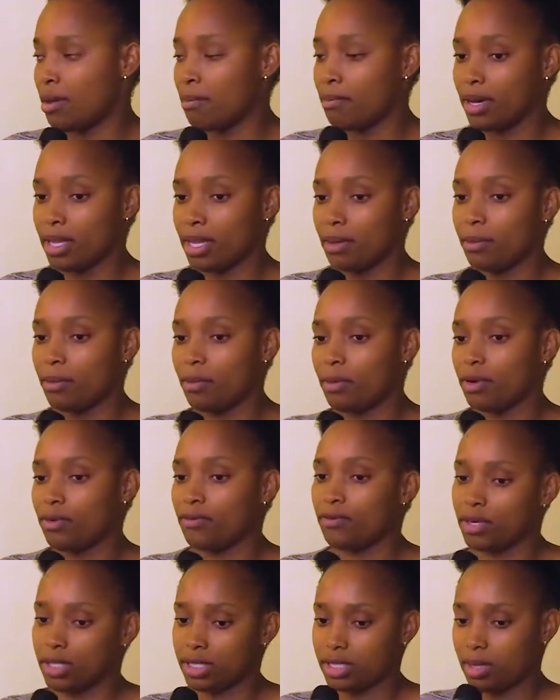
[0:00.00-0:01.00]
But the people,
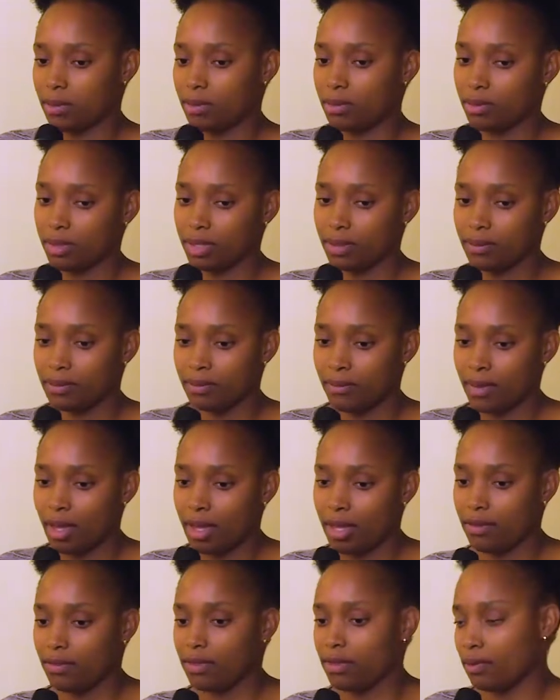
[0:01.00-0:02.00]
for example,
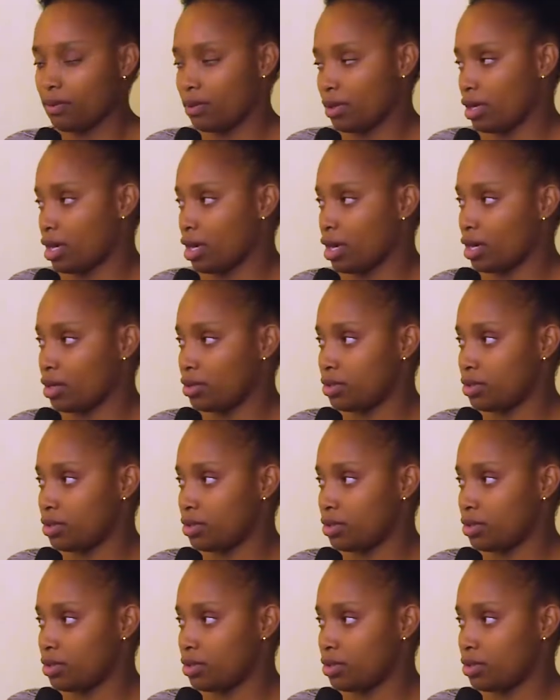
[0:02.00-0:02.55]
the way I